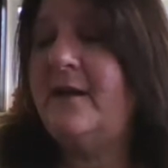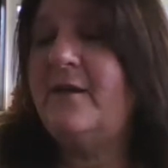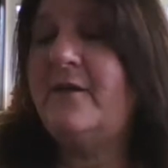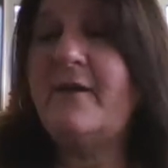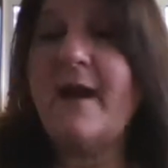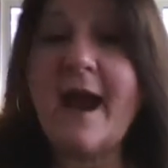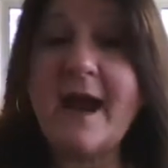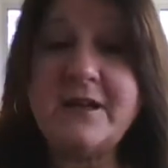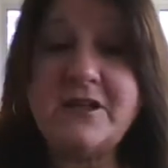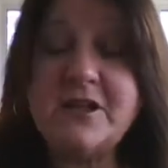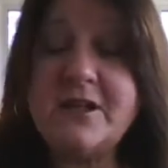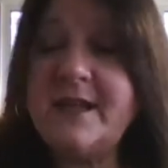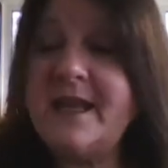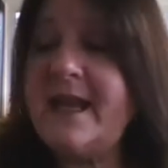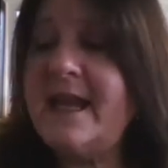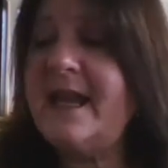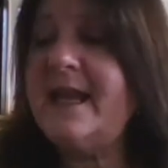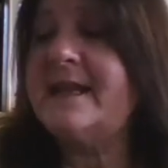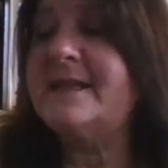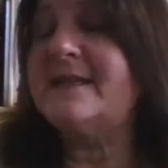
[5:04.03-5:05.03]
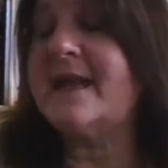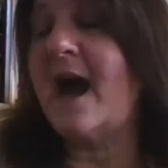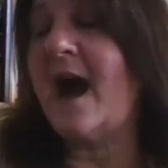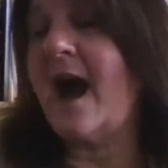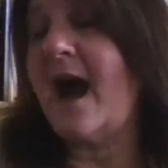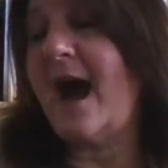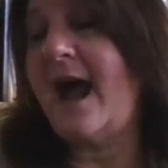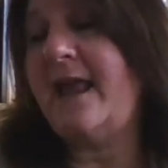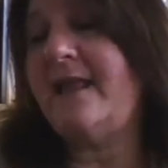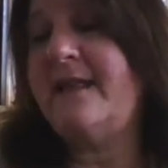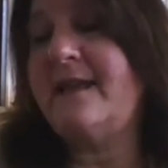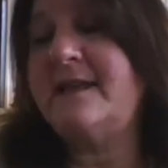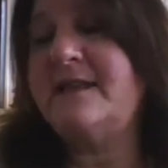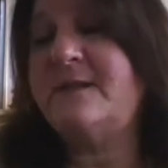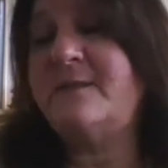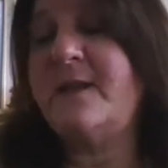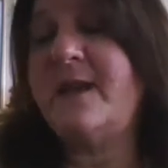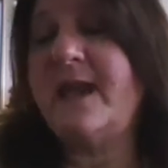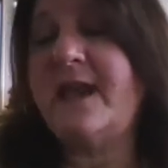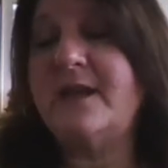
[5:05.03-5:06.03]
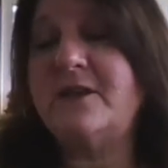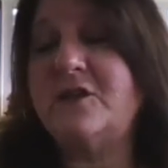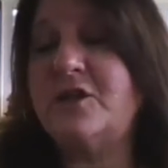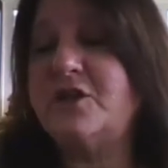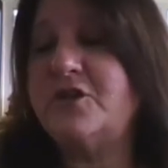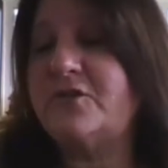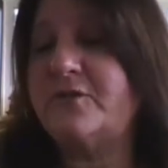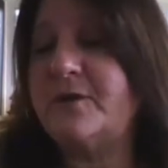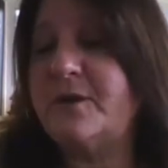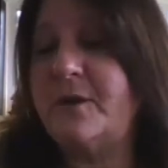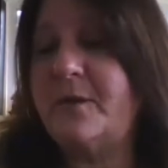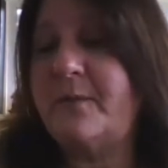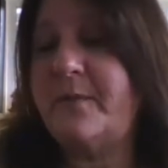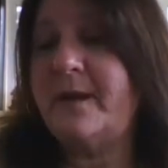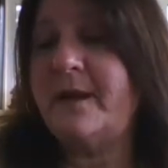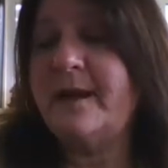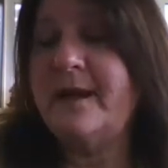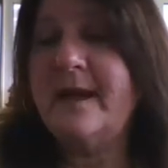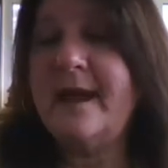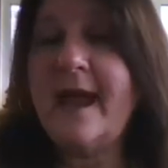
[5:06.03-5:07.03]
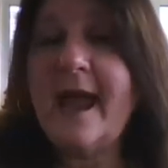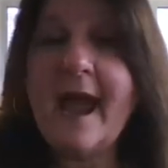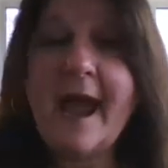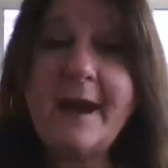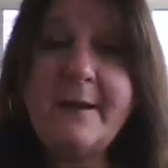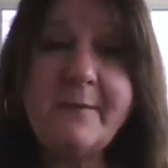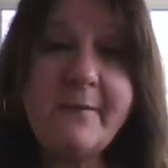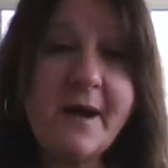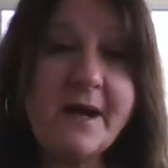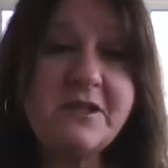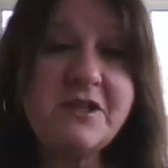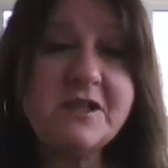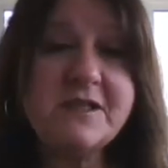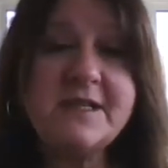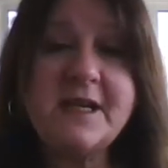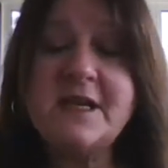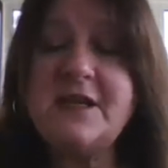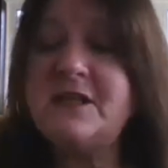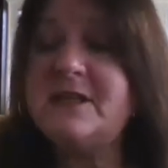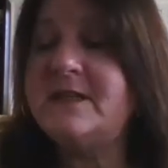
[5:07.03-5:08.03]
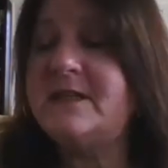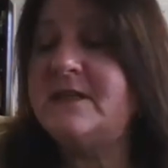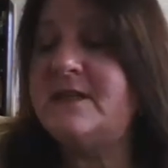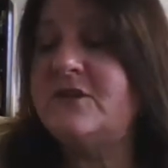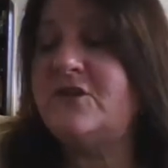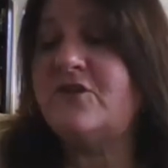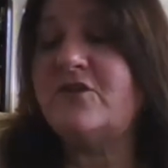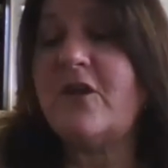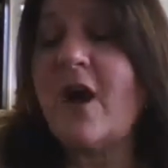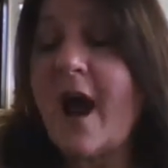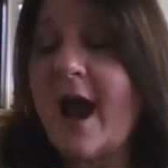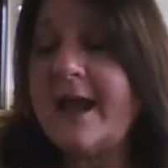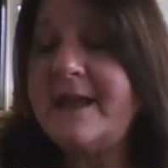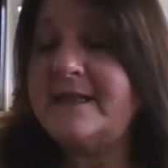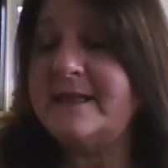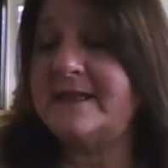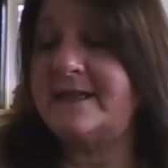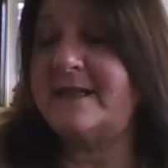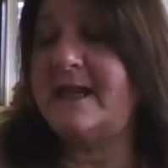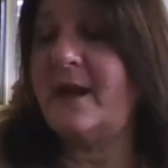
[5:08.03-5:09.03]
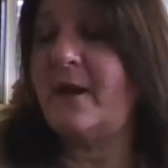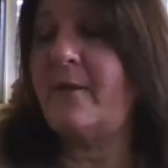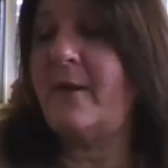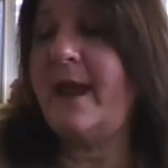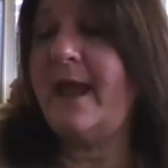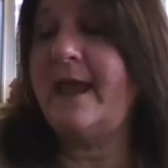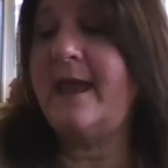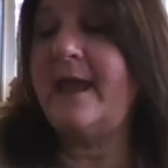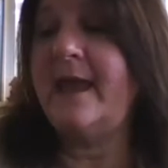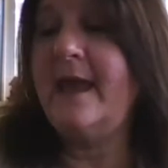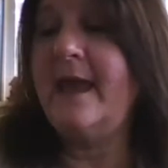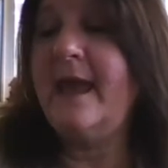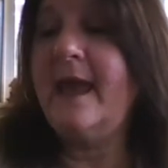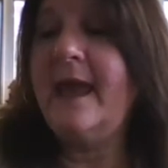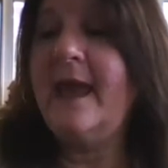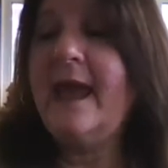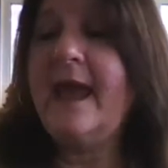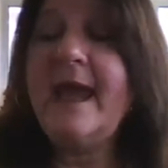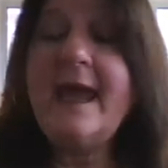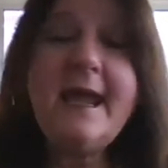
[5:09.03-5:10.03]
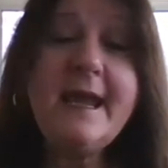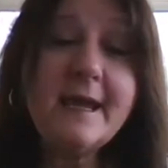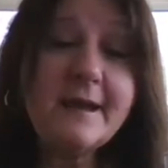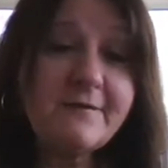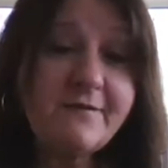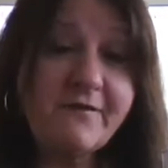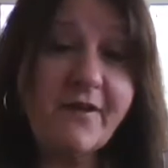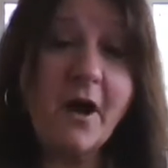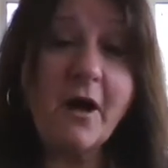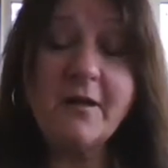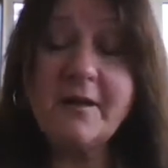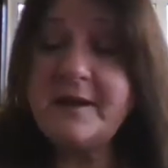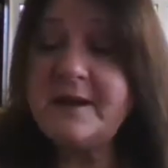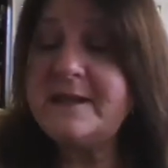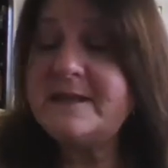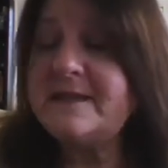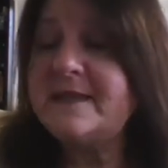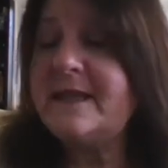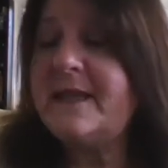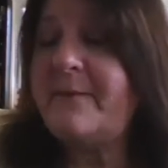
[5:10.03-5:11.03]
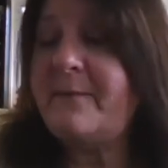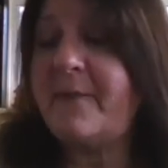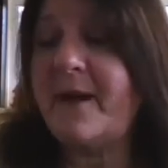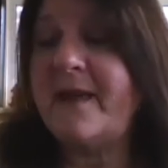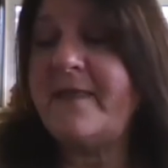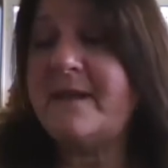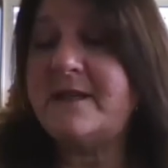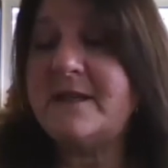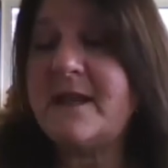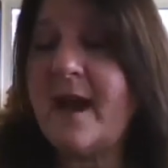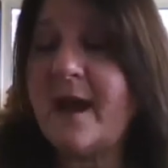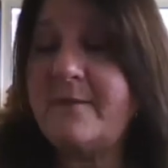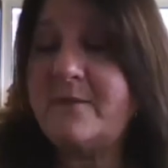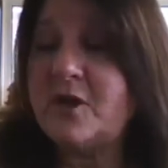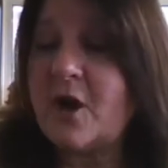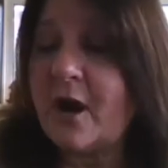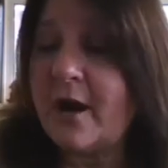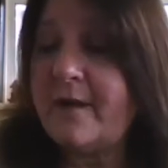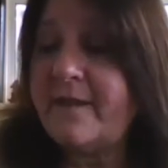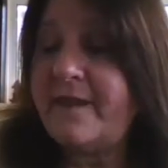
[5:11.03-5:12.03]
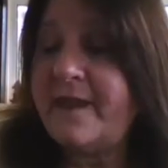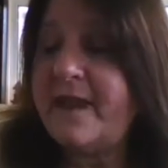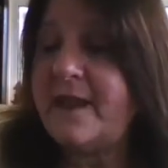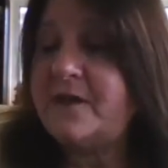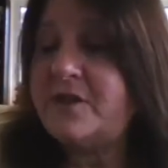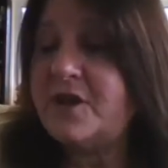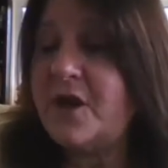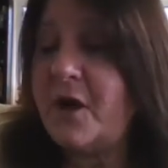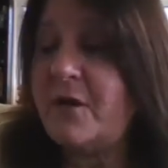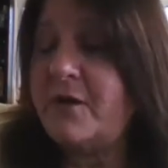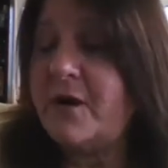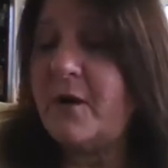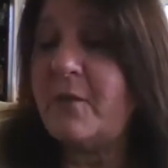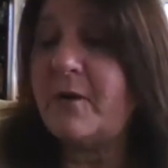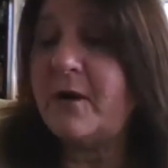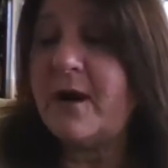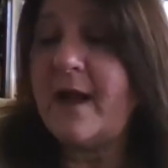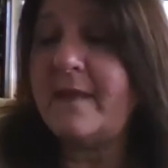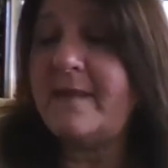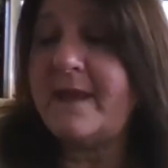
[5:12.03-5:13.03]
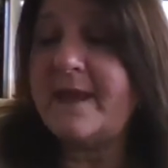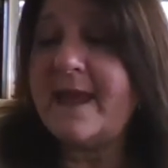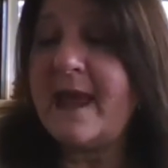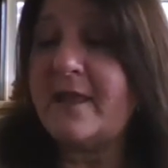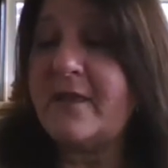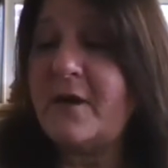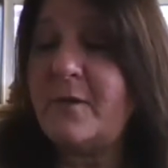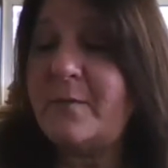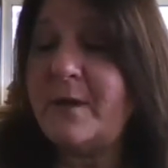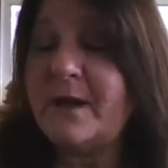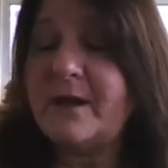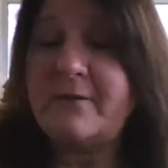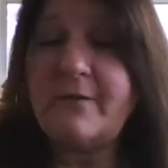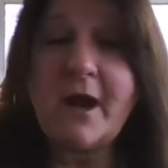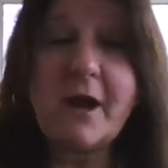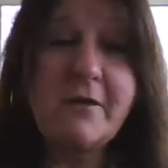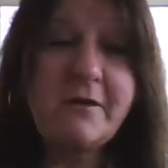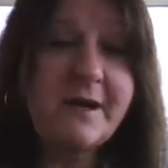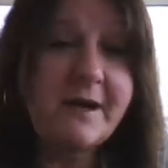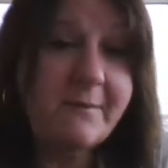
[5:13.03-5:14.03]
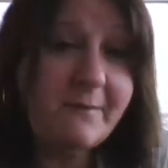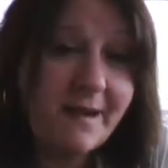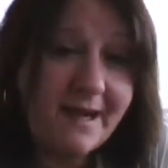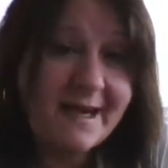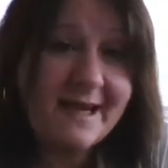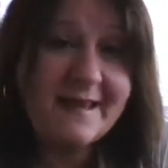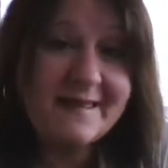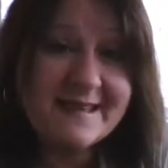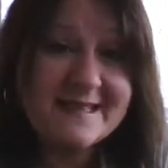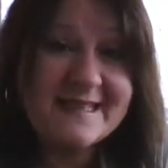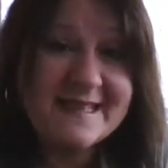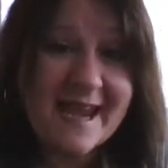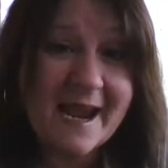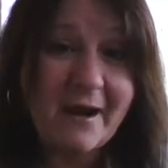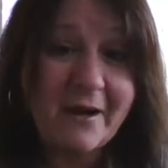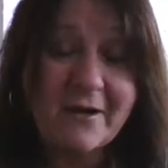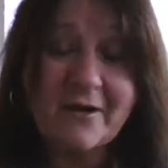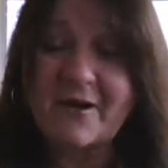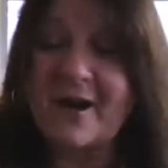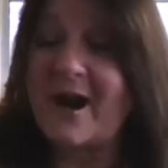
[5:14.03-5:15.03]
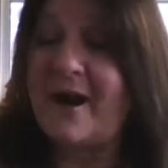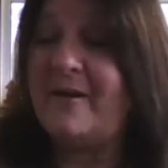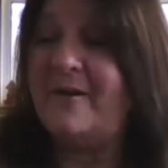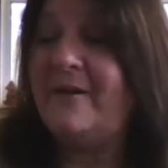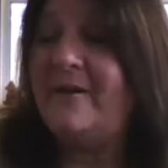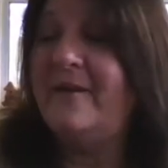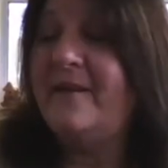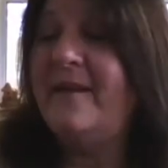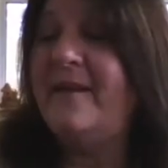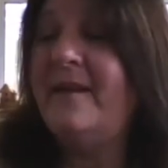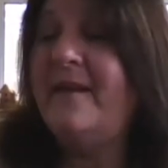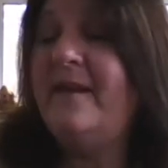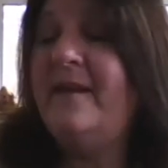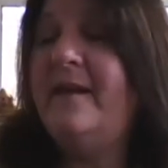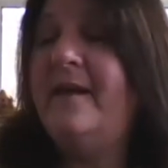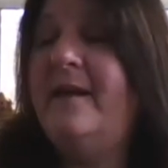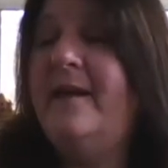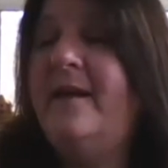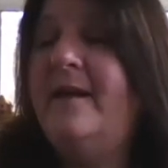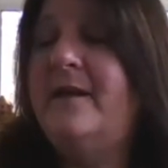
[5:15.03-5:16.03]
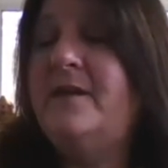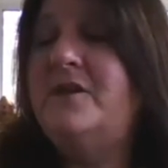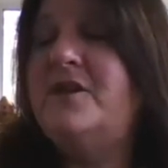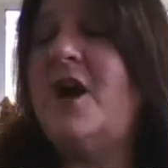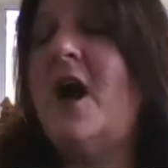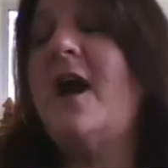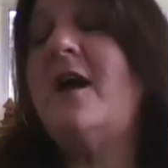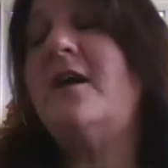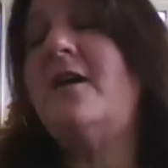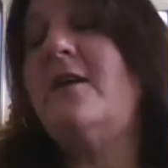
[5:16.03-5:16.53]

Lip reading: Gradually, his eyelids began to droop, and much as he tried to stay awake, he had fallen asleep by the time Dorothy and Toto were on the yellow brick road and meeting the Scarecrow. John